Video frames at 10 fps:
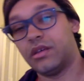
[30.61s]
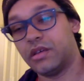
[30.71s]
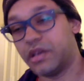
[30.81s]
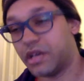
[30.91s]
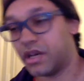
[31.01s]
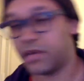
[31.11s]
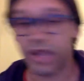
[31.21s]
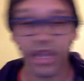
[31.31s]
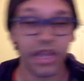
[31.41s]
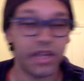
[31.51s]
Ah,
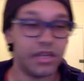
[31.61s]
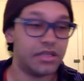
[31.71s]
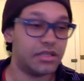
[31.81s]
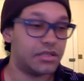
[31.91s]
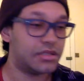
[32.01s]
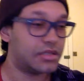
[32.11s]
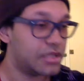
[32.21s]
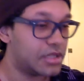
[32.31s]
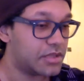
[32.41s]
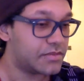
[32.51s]
man.
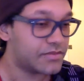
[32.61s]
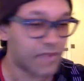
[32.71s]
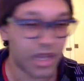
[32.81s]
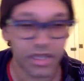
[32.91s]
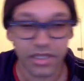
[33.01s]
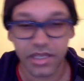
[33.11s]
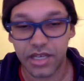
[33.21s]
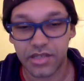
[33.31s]
Yeah,